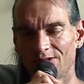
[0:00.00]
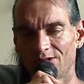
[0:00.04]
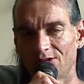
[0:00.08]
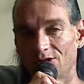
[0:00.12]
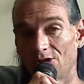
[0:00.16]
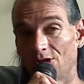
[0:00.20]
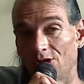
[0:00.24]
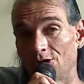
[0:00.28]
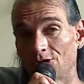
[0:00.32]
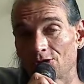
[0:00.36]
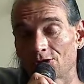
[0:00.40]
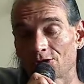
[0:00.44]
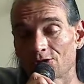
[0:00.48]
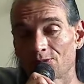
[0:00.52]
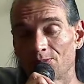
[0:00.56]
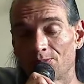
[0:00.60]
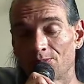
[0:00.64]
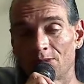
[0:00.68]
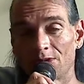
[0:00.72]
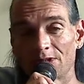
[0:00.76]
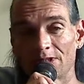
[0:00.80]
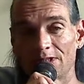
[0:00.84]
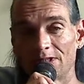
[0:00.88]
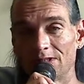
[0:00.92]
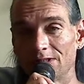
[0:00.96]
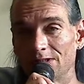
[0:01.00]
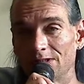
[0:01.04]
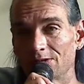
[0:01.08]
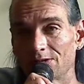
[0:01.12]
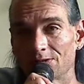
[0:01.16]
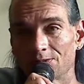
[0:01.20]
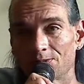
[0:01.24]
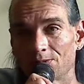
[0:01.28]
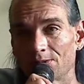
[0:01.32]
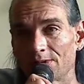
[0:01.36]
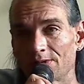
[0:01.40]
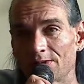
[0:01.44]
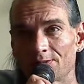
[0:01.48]
The 100th monkey
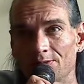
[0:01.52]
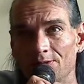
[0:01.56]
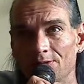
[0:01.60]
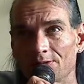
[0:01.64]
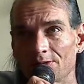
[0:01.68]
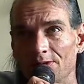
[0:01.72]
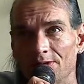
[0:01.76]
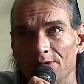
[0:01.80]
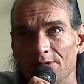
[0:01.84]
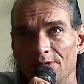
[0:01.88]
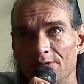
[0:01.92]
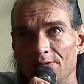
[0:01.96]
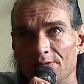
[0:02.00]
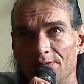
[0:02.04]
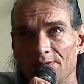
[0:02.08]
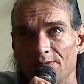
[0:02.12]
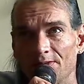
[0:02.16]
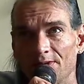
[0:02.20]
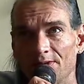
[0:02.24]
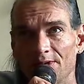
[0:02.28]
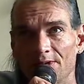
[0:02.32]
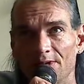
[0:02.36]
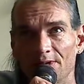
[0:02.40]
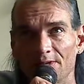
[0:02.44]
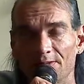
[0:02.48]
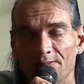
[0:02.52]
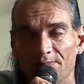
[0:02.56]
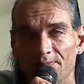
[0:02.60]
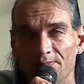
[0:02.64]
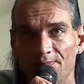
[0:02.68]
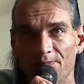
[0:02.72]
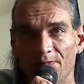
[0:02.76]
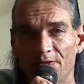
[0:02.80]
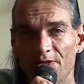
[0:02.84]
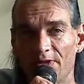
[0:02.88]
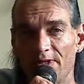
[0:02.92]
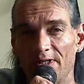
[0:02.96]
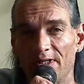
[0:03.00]
or whatever
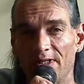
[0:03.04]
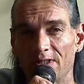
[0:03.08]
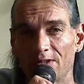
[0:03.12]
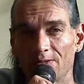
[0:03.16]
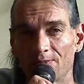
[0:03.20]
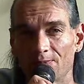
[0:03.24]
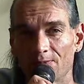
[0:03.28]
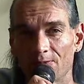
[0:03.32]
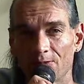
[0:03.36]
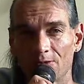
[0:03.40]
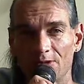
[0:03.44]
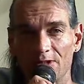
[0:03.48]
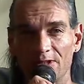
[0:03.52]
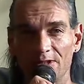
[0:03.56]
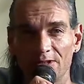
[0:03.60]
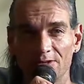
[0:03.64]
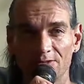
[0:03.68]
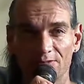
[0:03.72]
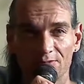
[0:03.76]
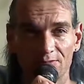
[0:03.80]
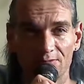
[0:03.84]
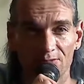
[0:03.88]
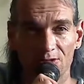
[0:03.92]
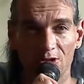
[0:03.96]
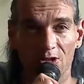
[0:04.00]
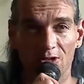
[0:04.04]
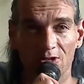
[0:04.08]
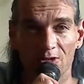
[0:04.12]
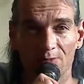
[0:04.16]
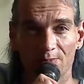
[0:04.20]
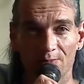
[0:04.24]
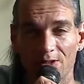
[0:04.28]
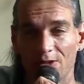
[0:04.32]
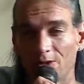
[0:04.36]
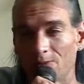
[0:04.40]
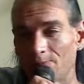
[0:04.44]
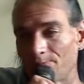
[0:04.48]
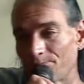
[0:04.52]
thing, where they talk
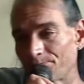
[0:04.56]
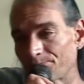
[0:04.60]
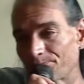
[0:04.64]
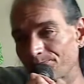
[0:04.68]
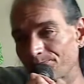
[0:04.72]
about